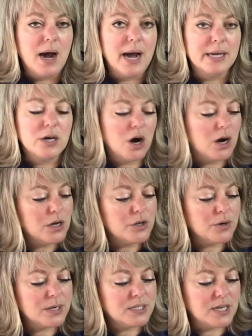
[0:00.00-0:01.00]
I call
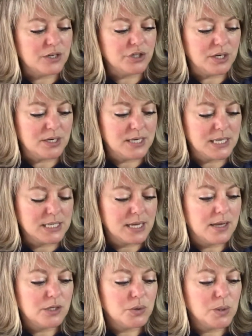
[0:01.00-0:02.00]
your attention, he
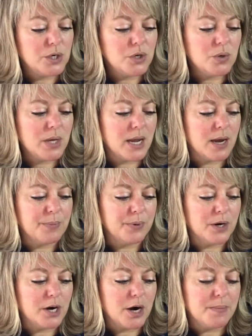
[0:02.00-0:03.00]
said, to a new camper
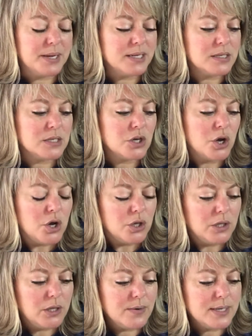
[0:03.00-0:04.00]
in our midst,
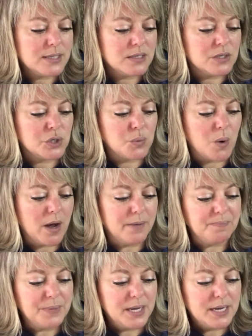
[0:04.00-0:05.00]
Lewis the
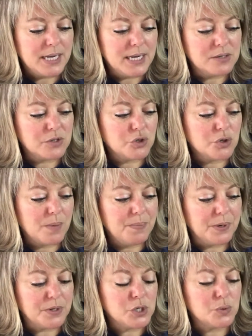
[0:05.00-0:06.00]
Swan. He is a
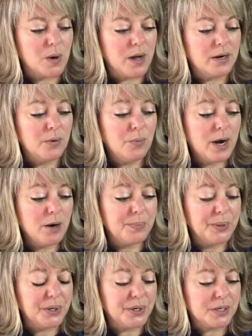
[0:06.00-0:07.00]
trumpeter swan, a rare
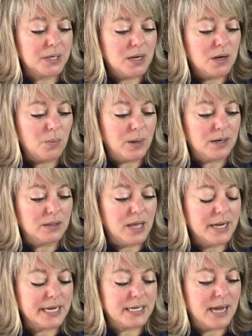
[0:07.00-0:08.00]
bird. We are
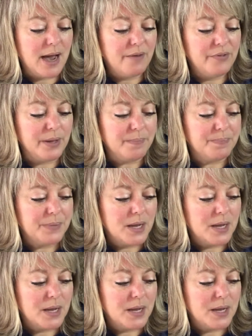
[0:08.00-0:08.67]
lucky to have him.